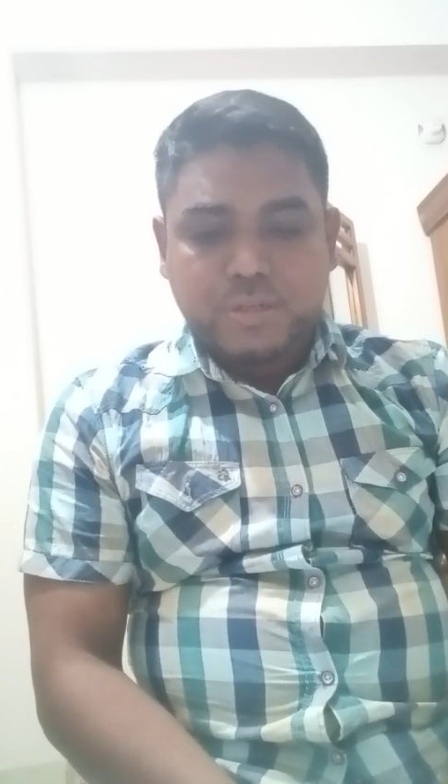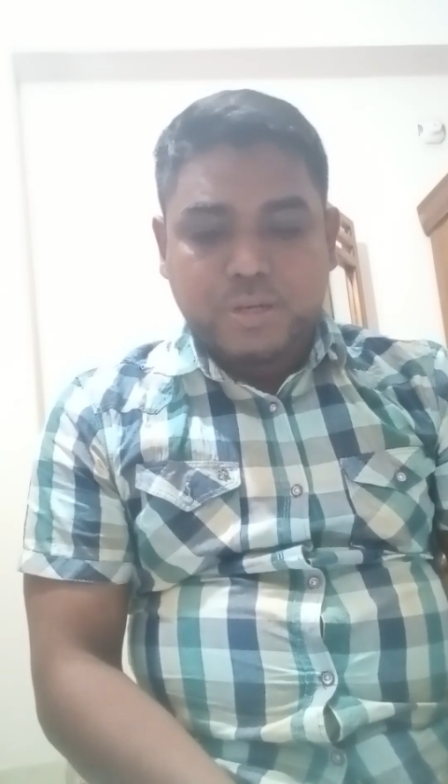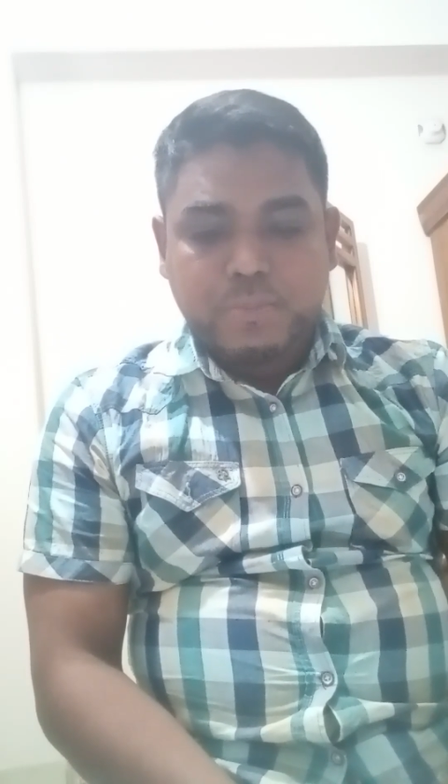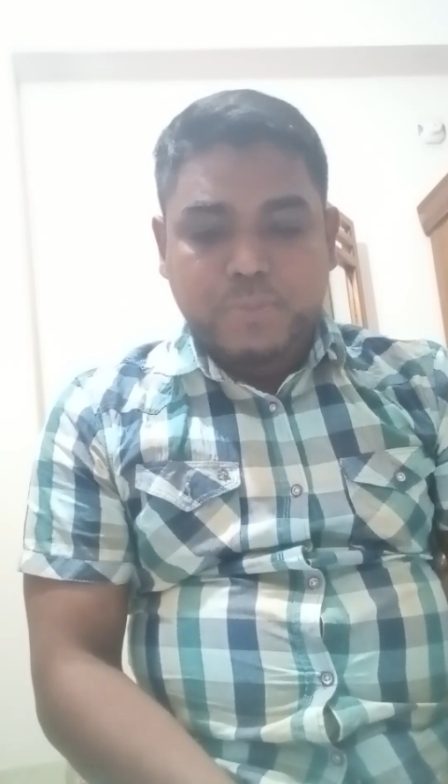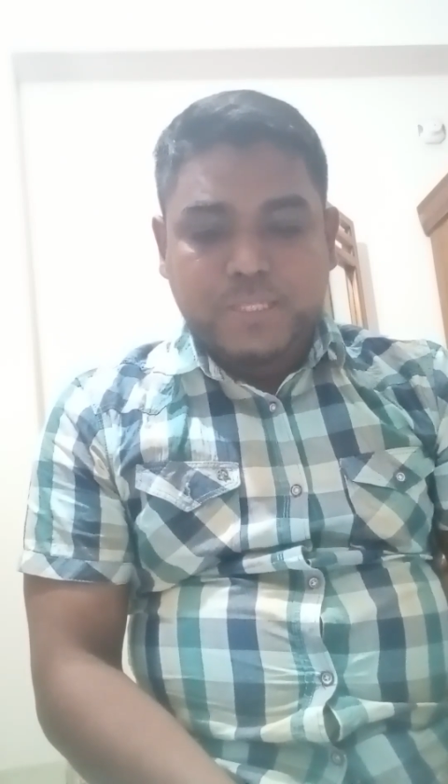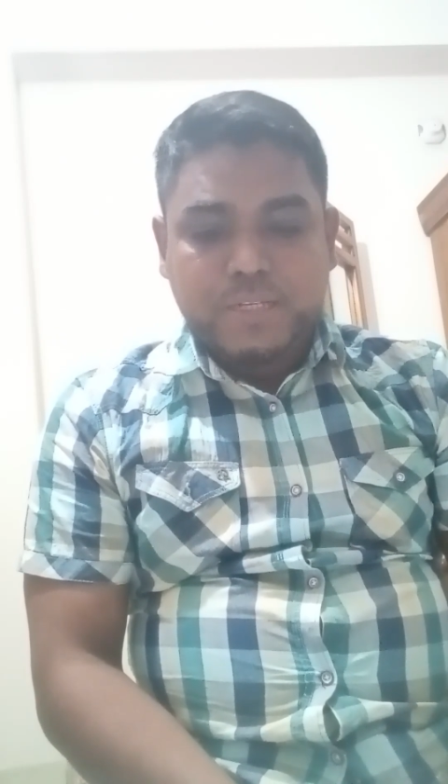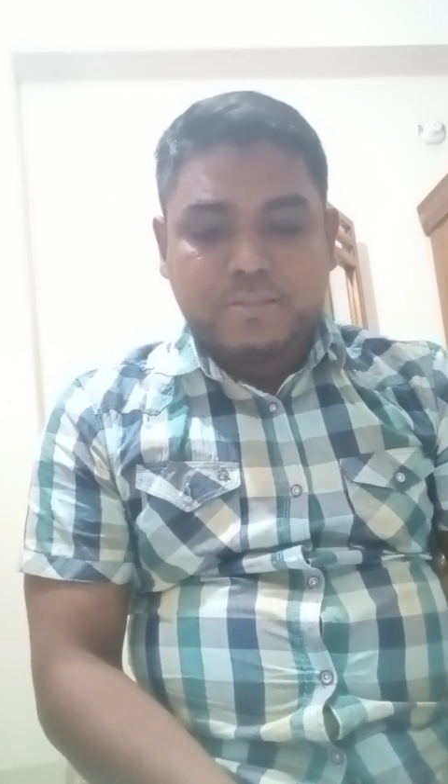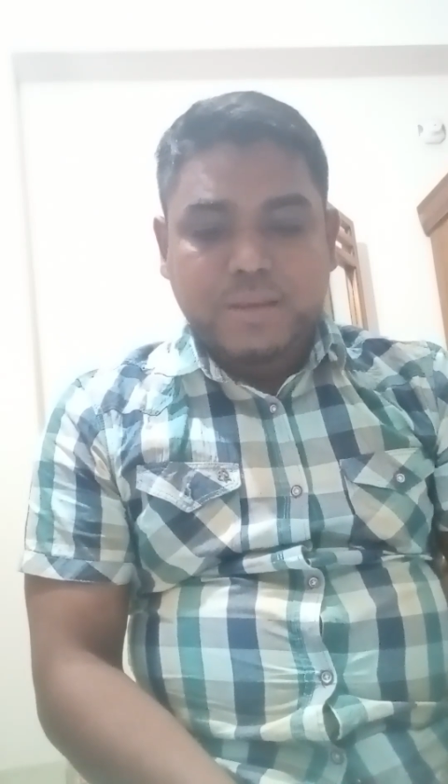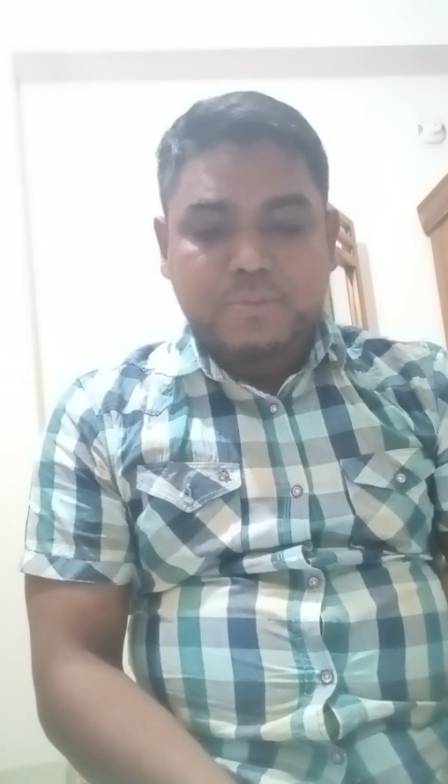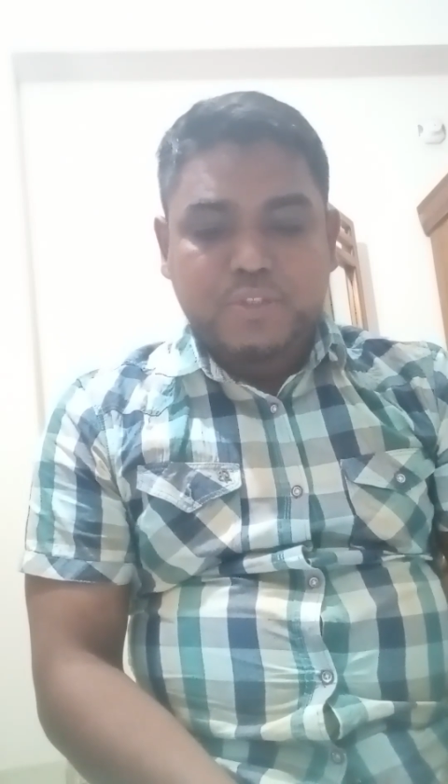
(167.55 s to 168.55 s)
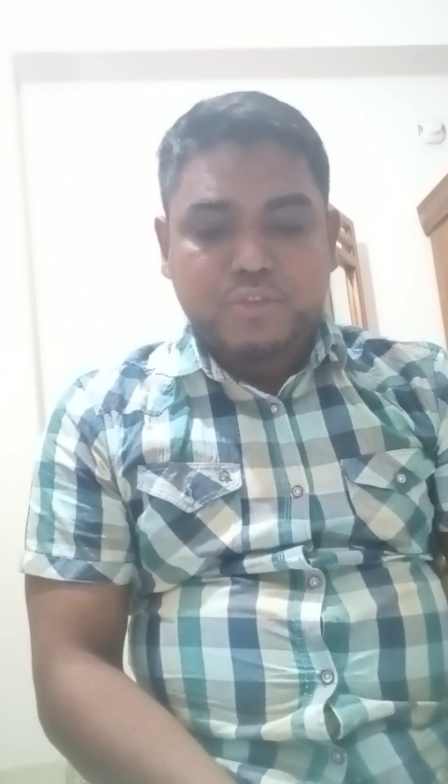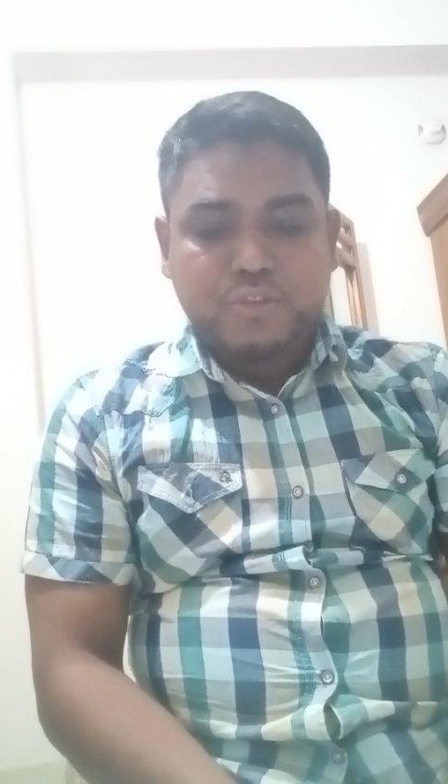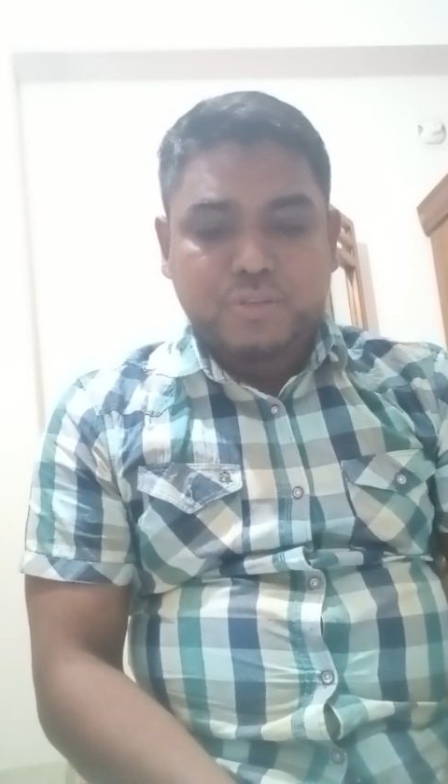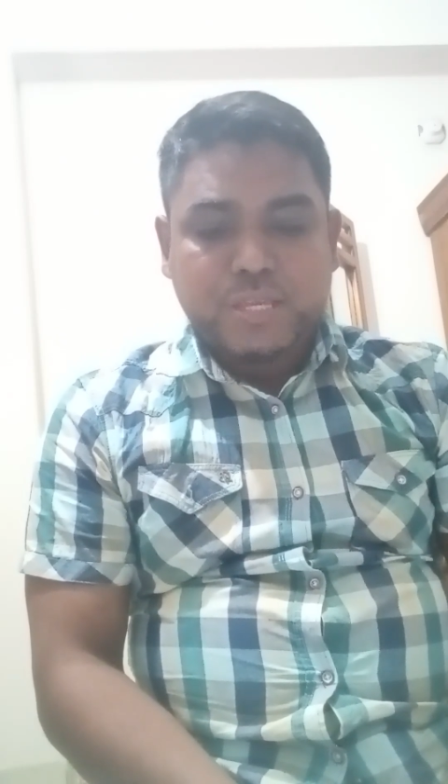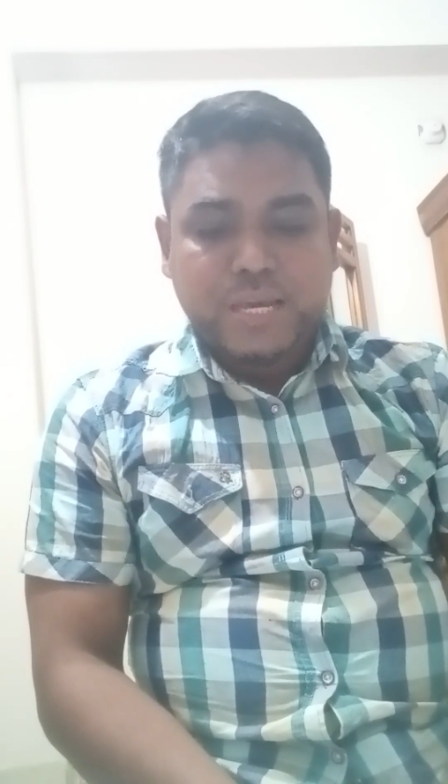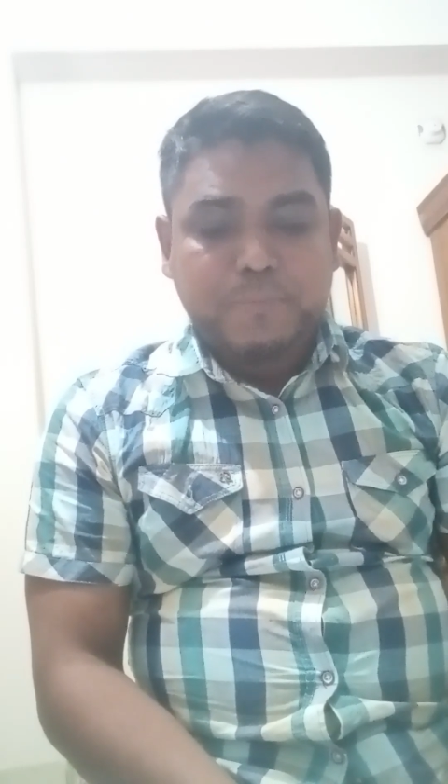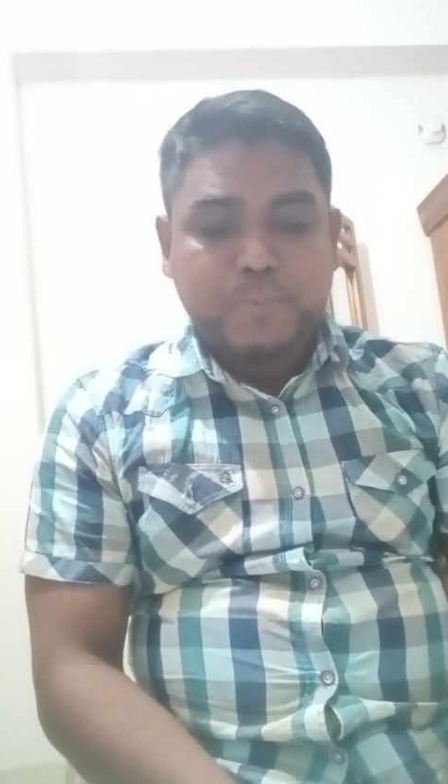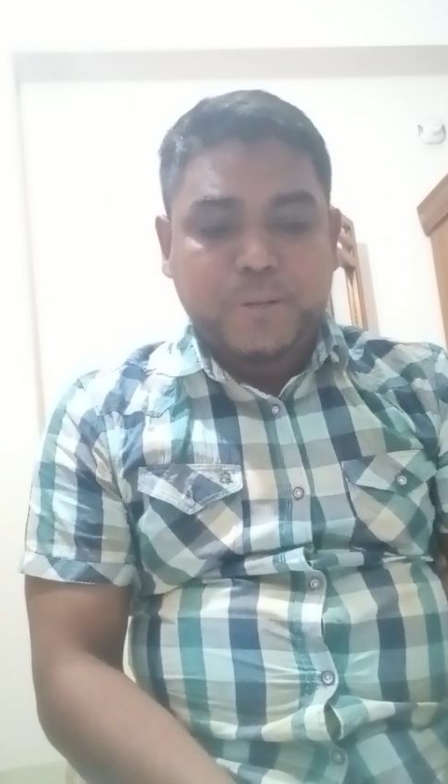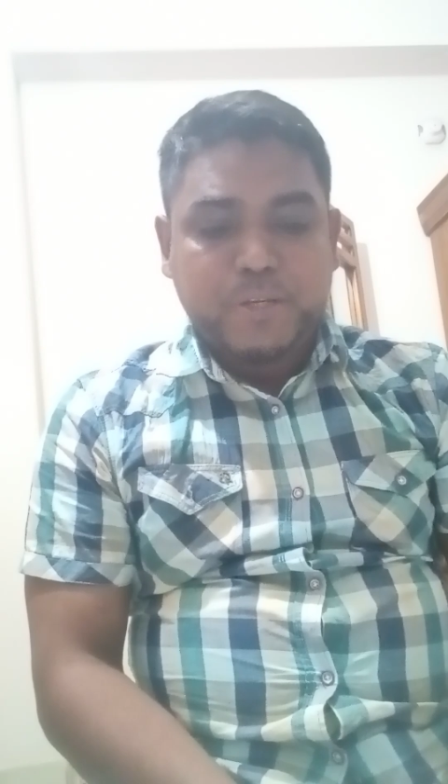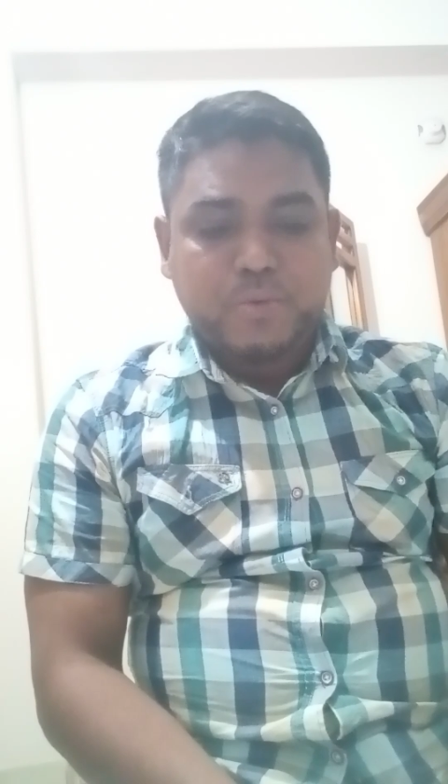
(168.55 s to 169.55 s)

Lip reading: remember that some situation the appropriate